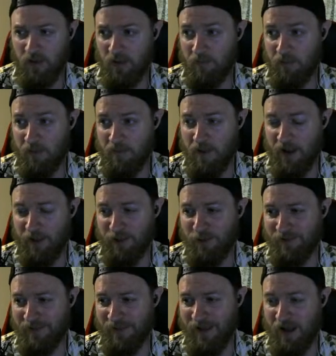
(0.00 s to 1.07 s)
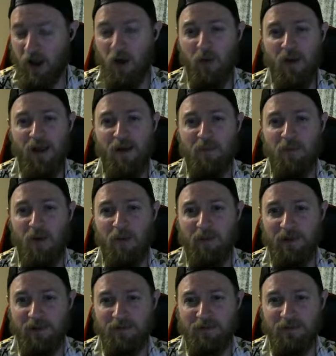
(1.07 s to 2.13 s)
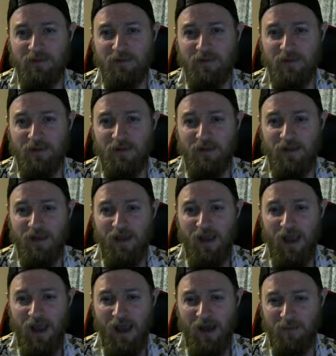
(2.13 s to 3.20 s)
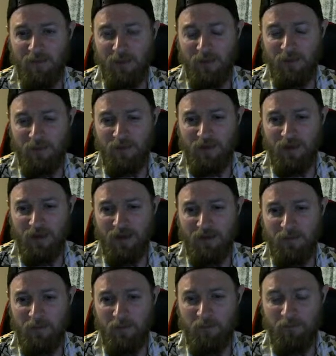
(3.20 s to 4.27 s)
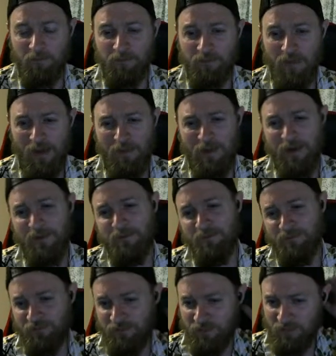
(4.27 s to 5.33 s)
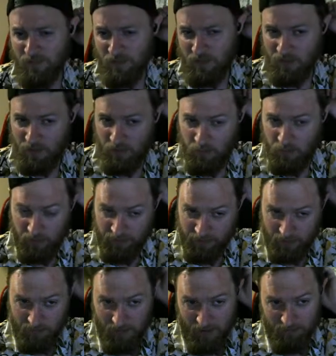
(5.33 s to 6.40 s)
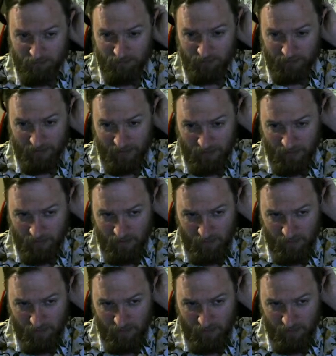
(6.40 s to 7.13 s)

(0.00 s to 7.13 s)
But I'm not using that. Okay, I probably am using it, maybe, within my player.